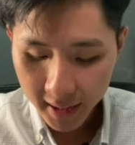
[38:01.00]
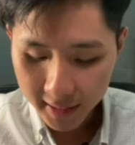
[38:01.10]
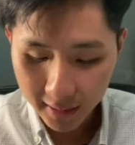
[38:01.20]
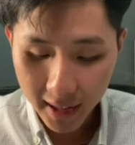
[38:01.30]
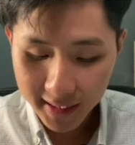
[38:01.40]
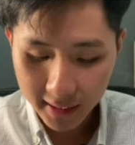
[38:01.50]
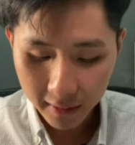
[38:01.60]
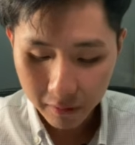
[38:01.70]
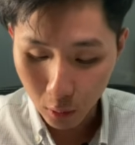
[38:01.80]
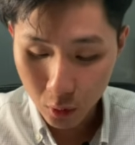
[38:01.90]
So that's
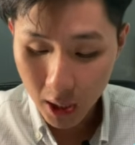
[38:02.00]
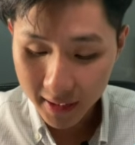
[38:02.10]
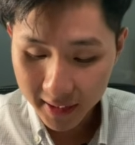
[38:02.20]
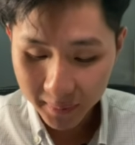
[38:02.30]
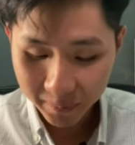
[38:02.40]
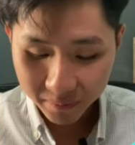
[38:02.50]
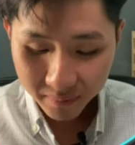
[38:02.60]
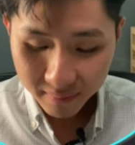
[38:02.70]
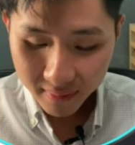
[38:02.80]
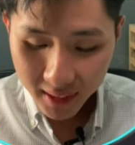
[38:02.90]
flowchart,
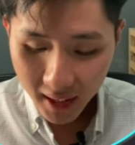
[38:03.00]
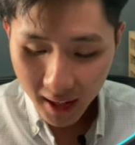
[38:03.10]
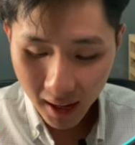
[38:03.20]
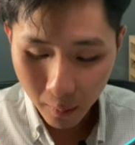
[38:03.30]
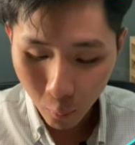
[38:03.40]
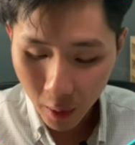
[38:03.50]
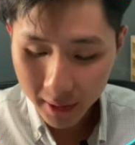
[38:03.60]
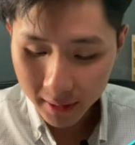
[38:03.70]
one